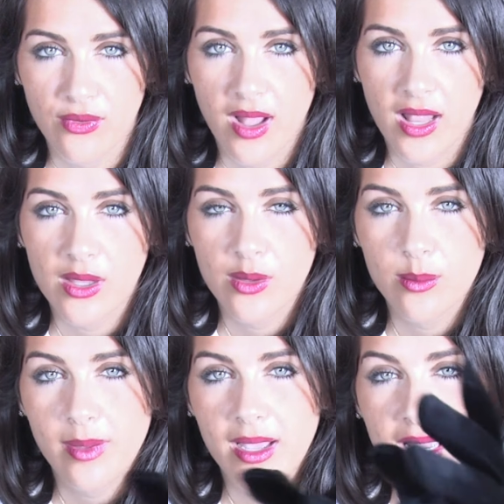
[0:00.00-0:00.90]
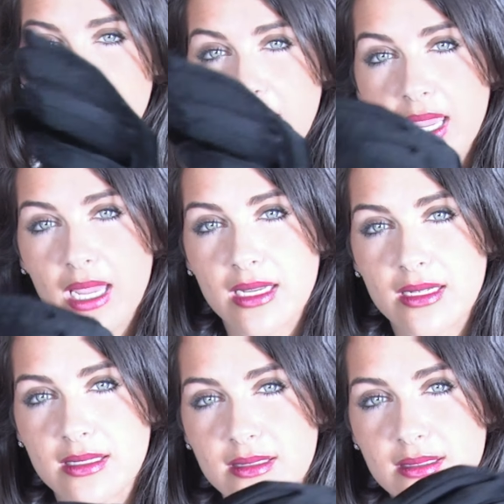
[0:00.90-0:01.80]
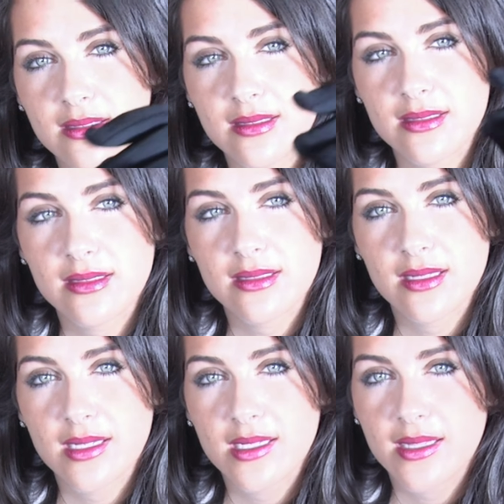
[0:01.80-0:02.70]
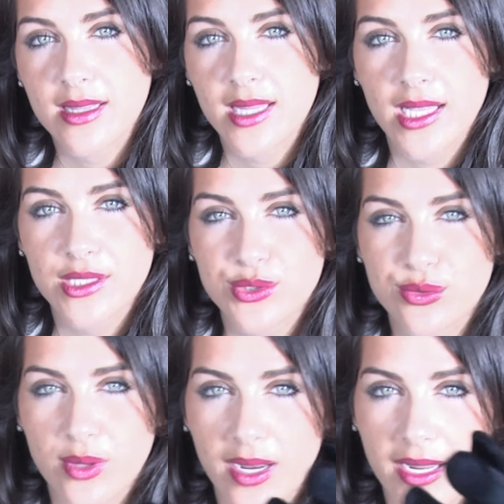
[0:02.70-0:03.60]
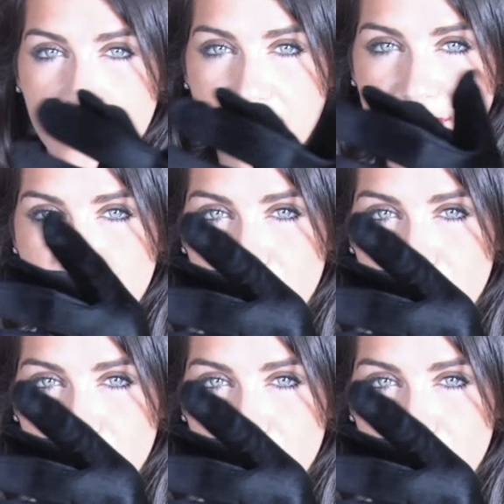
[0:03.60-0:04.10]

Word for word: Follow my hands. That's right.